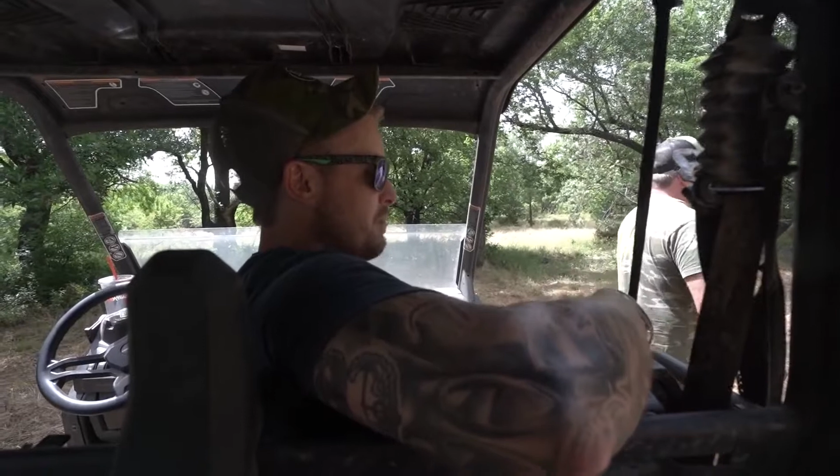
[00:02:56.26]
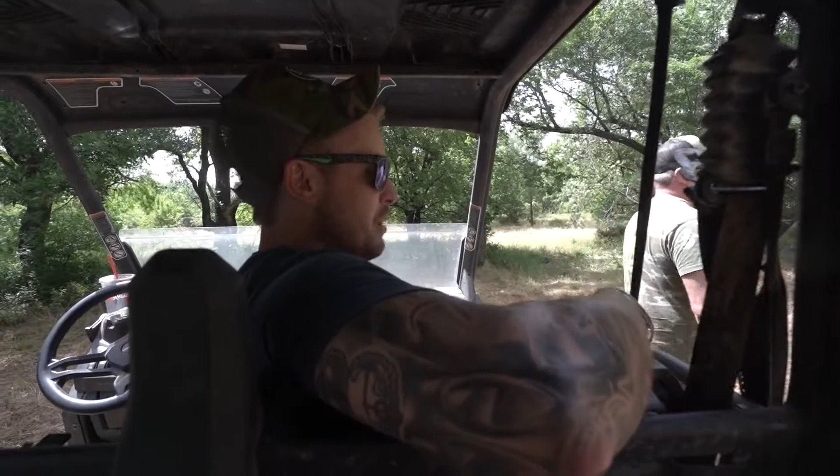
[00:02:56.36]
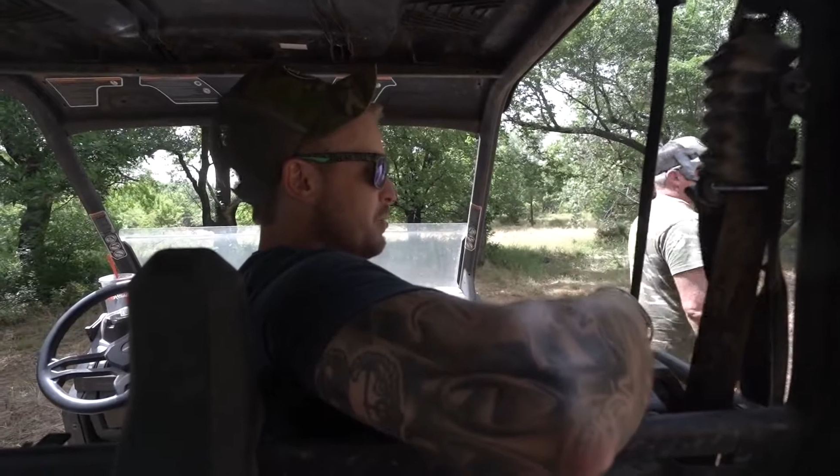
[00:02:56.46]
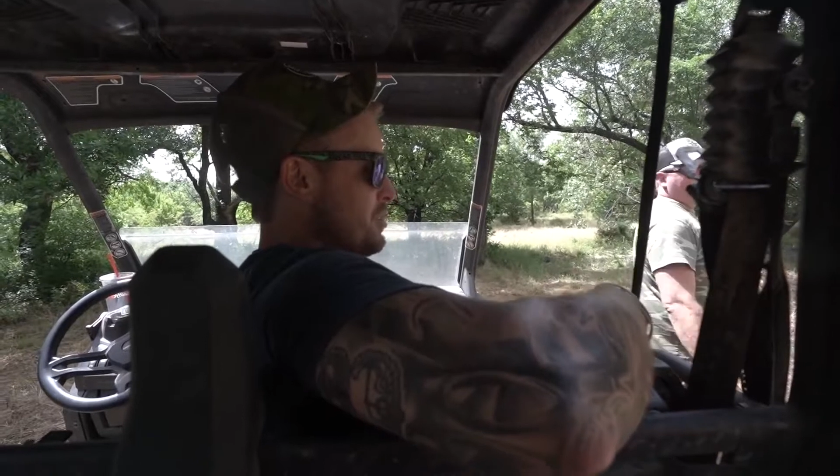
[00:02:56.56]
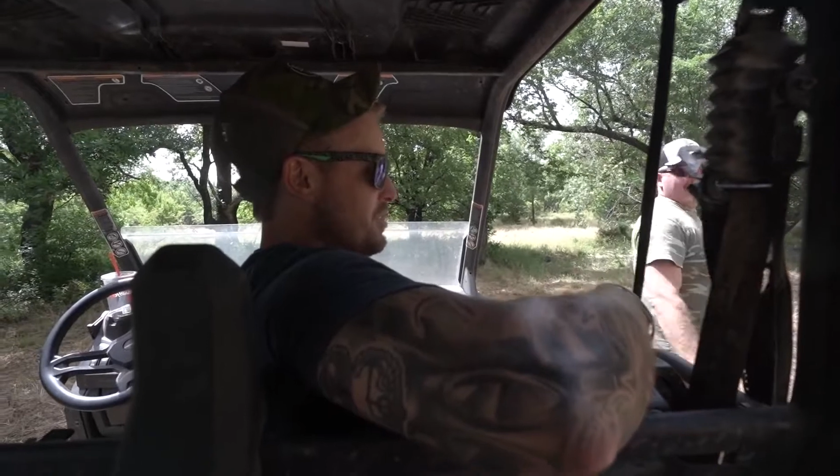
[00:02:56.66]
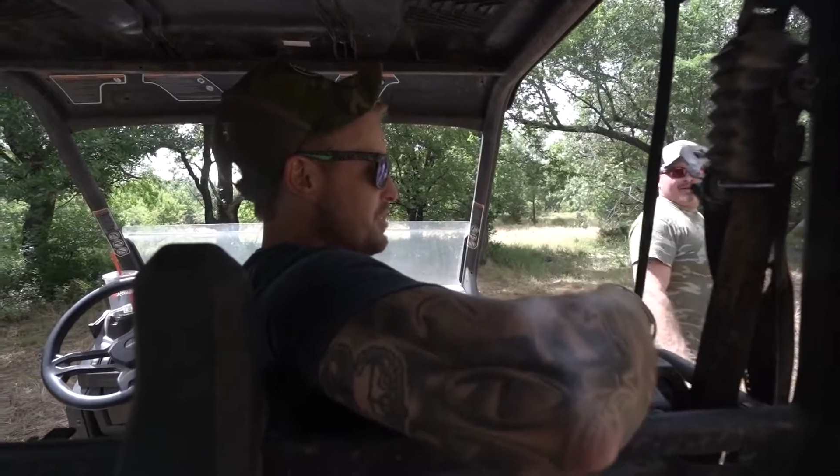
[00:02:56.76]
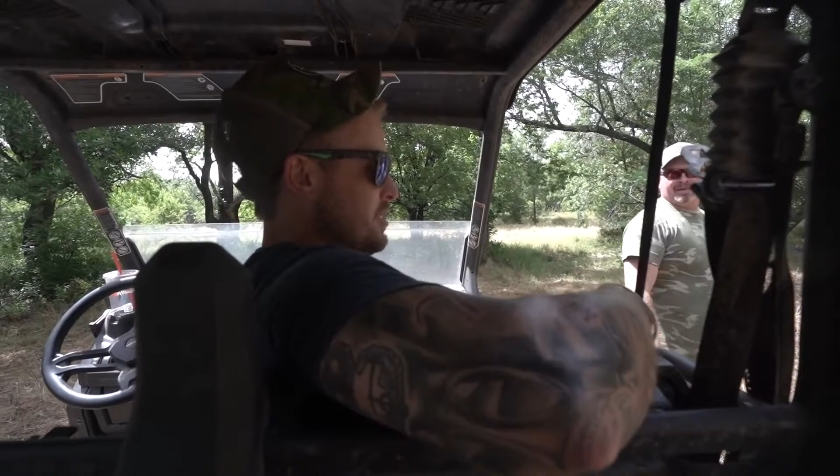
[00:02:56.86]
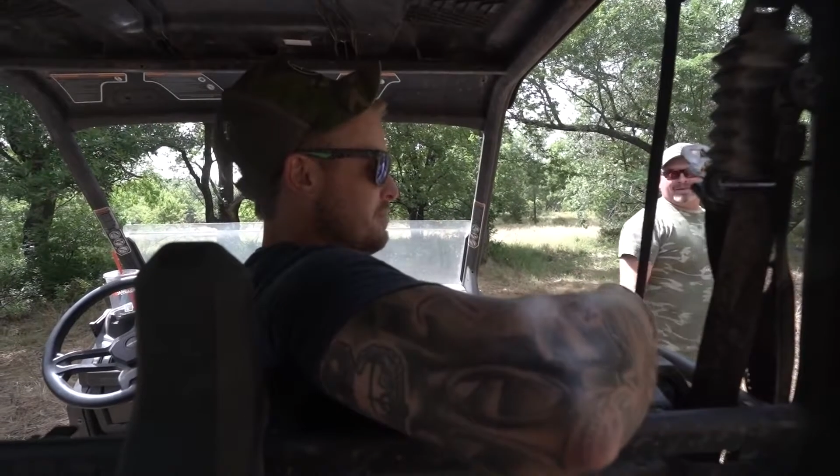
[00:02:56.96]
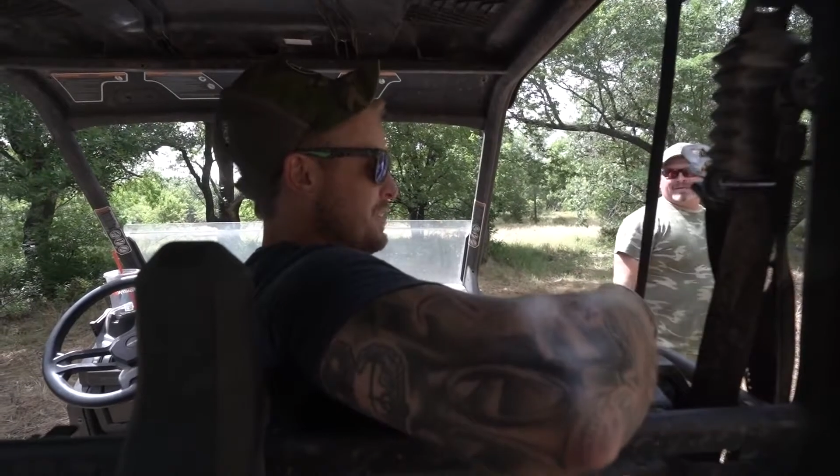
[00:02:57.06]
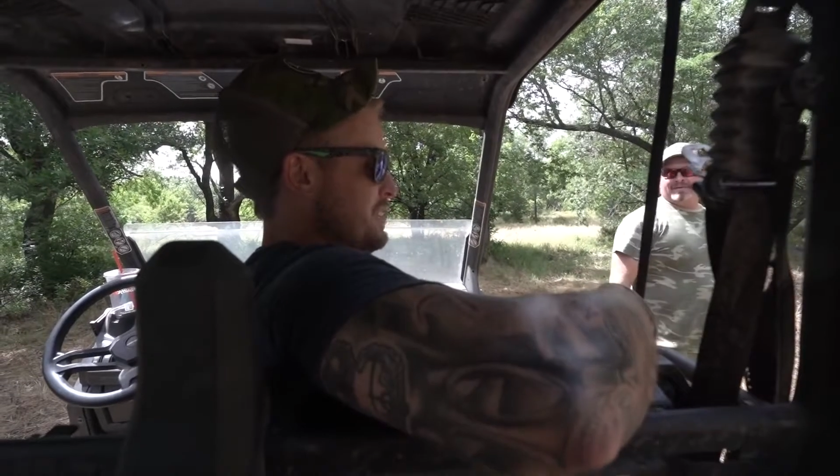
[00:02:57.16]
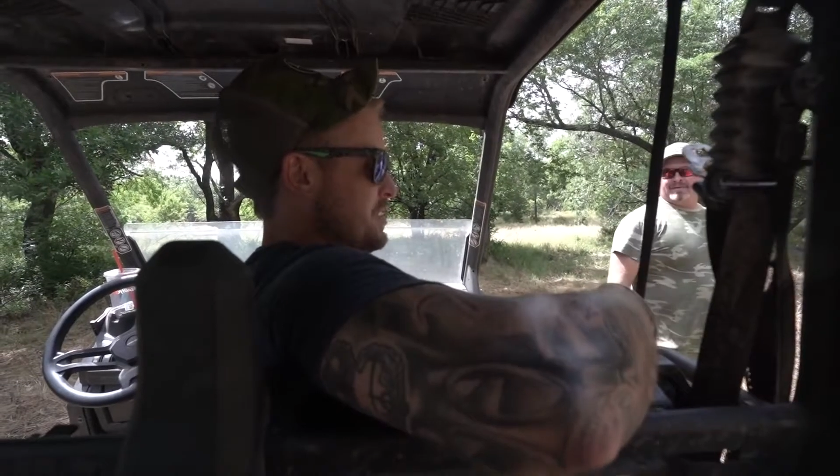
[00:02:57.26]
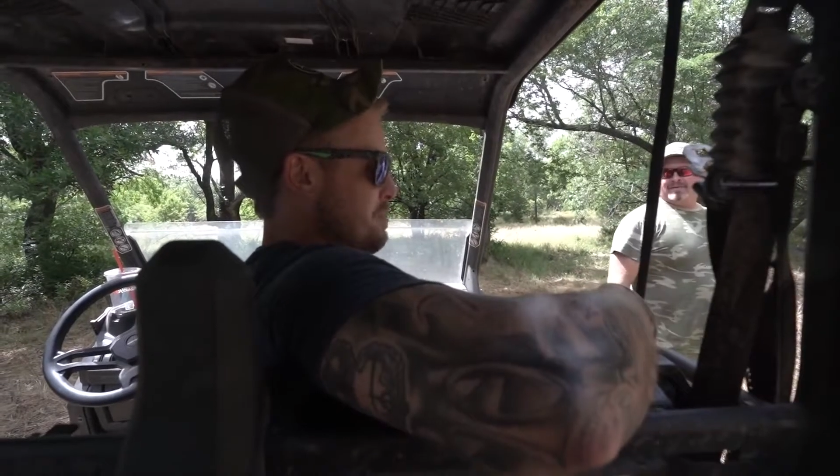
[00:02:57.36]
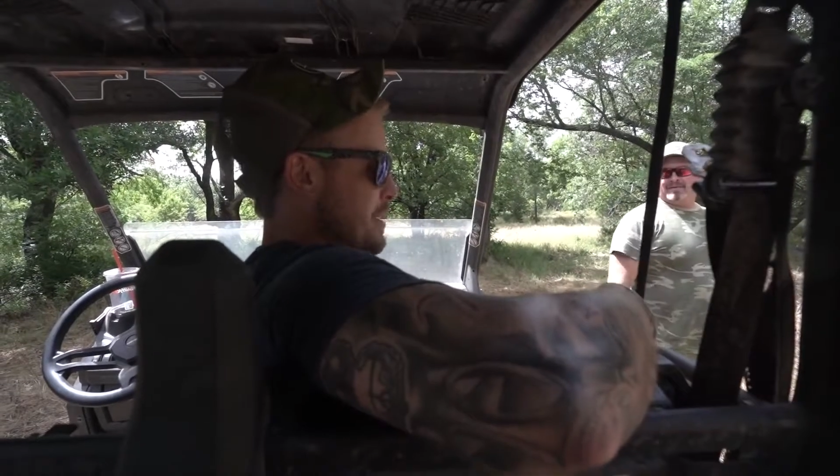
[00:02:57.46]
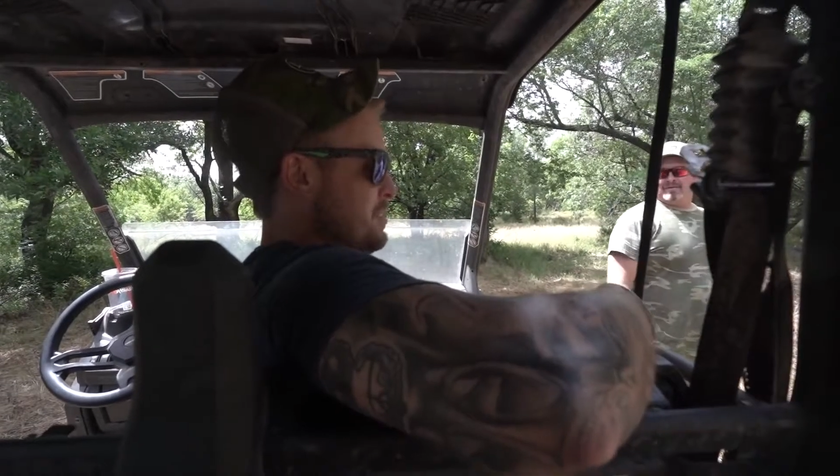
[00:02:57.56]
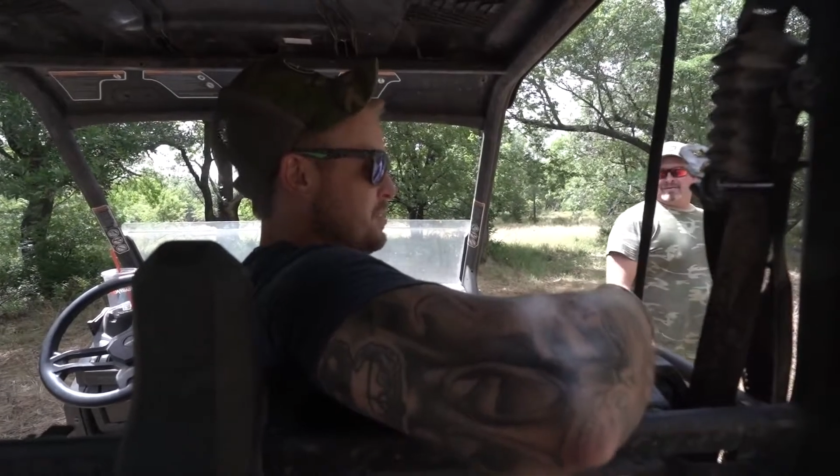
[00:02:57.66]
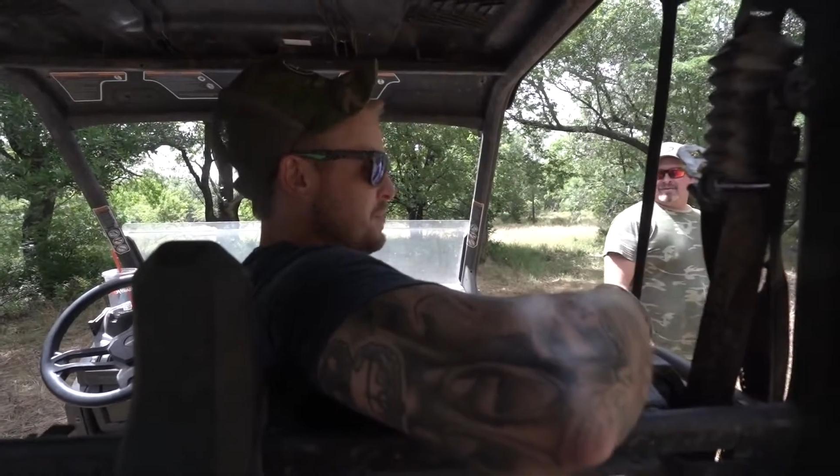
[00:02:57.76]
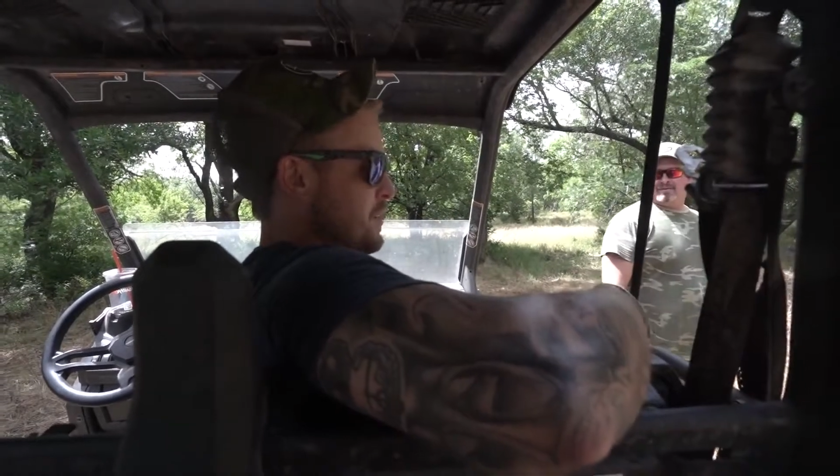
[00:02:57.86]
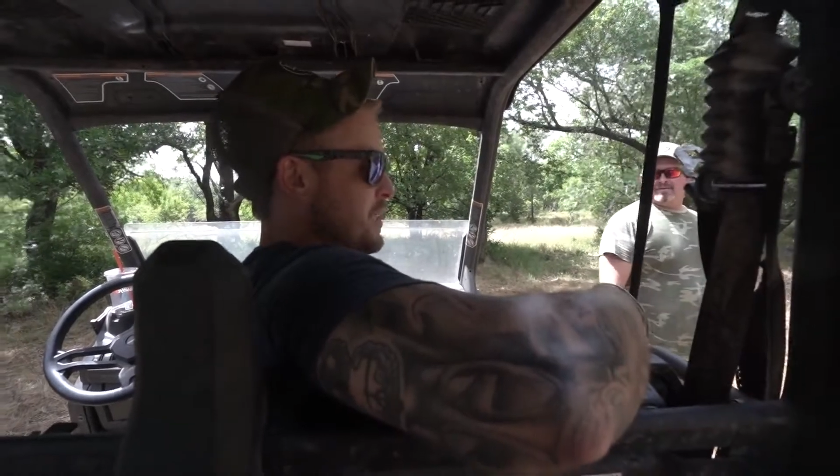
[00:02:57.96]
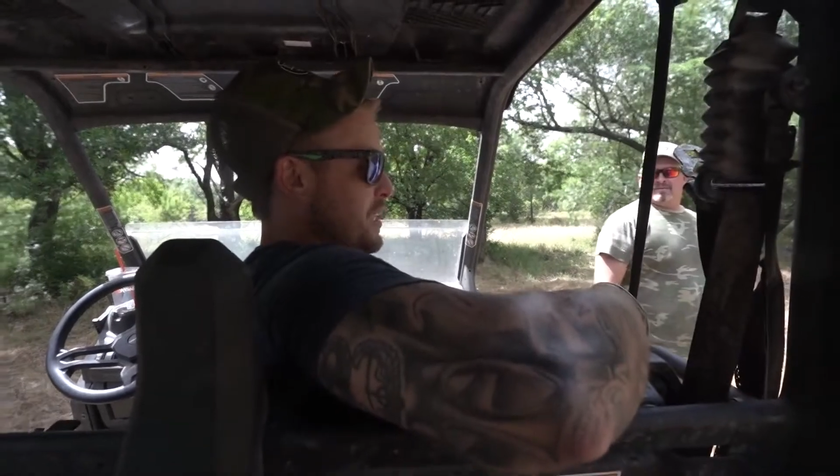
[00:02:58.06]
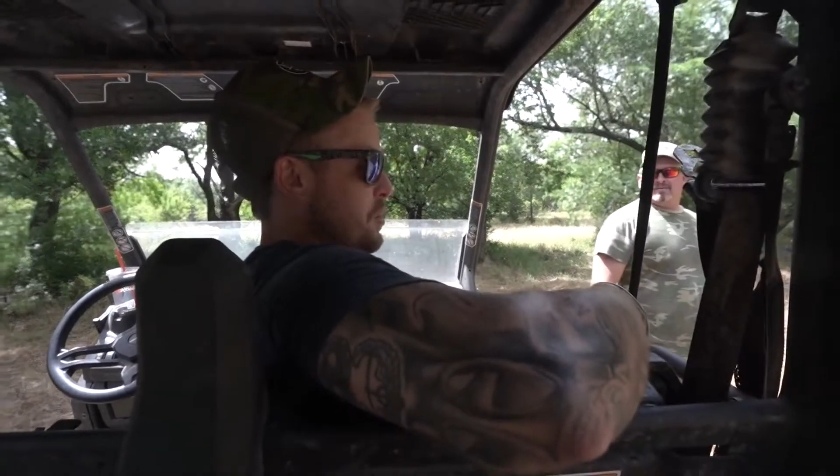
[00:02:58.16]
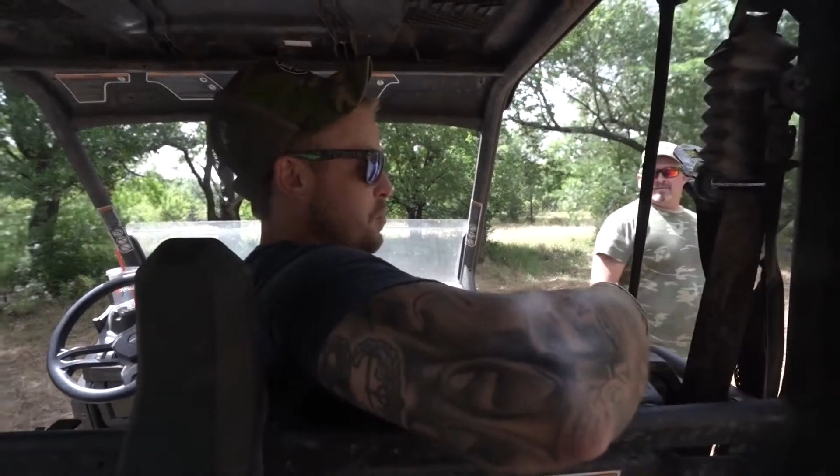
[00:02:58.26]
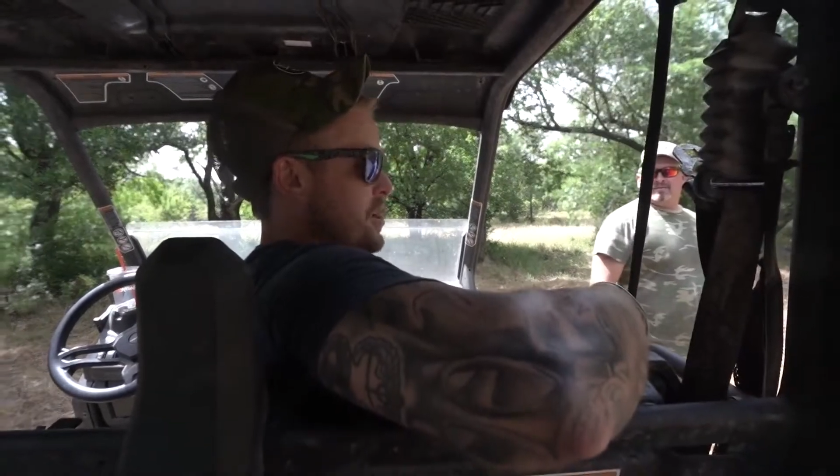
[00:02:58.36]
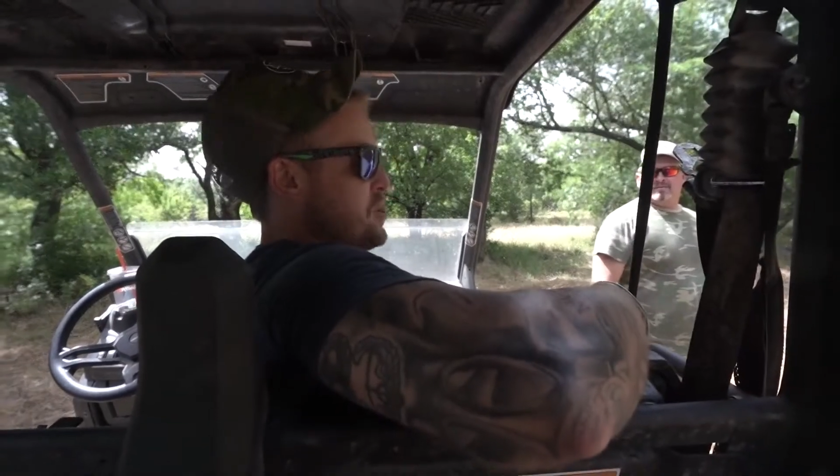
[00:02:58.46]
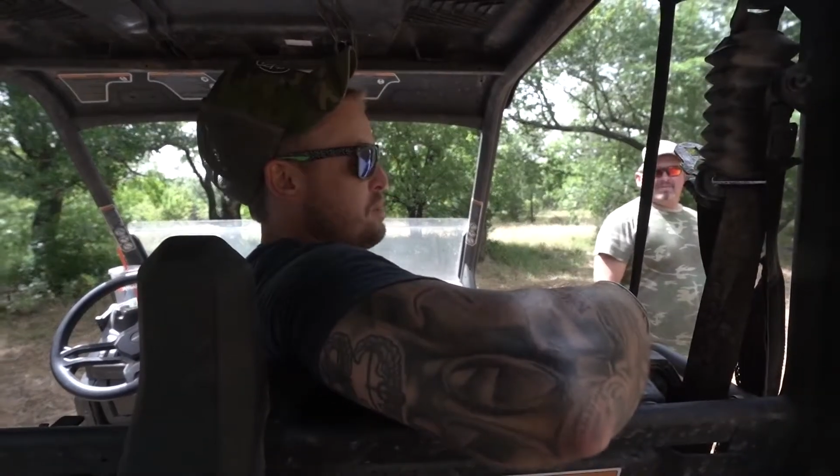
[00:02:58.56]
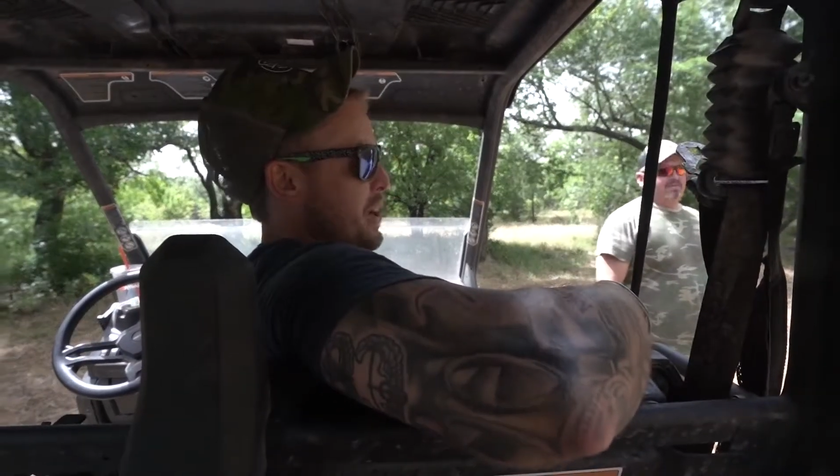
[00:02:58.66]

blower system that dispenses feed in a wedge